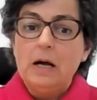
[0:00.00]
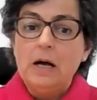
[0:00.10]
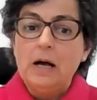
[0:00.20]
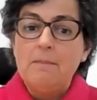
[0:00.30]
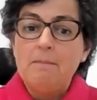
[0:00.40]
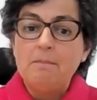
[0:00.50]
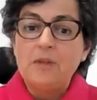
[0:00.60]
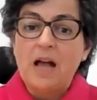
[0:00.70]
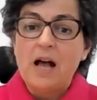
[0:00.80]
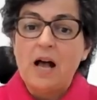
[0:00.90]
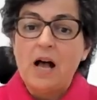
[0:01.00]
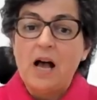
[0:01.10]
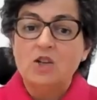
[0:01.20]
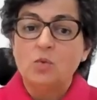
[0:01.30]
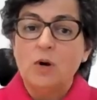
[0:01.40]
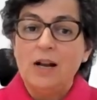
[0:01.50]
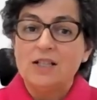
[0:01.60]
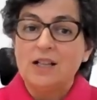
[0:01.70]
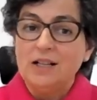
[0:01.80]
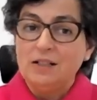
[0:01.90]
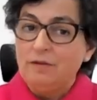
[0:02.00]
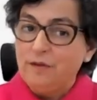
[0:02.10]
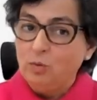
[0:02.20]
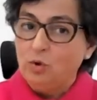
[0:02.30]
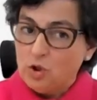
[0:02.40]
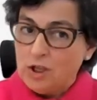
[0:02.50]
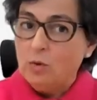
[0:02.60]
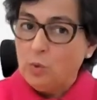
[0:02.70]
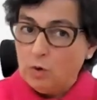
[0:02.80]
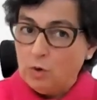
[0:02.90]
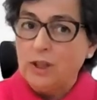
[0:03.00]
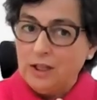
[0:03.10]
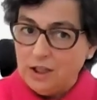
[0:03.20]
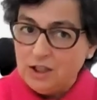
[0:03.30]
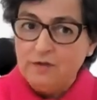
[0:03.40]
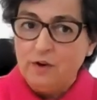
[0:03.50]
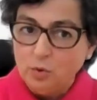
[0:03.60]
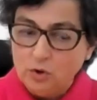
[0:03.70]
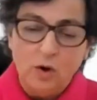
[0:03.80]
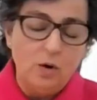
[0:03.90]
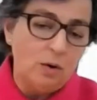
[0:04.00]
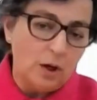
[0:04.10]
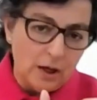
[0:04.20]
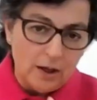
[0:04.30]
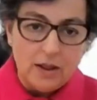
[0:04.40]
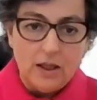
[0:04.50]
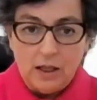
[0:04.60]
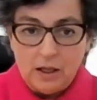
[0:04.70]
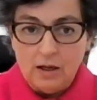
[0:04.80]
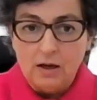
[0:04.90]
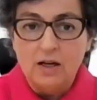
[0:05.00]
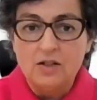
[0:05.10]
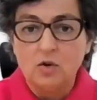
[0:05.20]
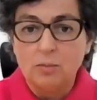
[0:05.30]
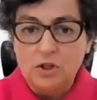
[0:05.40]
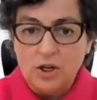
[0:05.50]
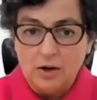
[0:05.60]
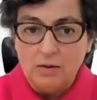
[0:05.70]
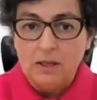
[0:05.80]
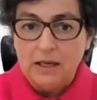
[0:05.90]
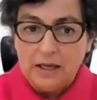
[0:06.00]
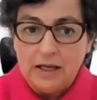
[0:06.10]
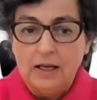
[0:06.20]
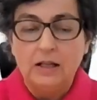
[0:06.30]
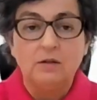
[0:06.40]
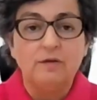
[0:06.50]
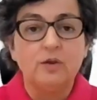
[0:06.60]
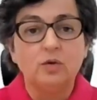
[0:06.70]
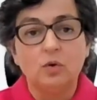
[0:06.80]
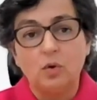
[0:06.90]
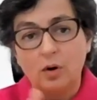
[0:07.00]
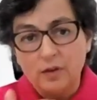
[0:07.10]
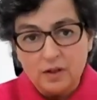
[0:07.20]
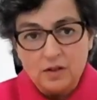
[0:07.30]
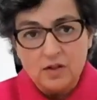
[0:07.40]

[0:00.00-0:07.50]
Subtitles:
as well as the little photos that were within this photo, the Azerbaijan-Armenia little photo or the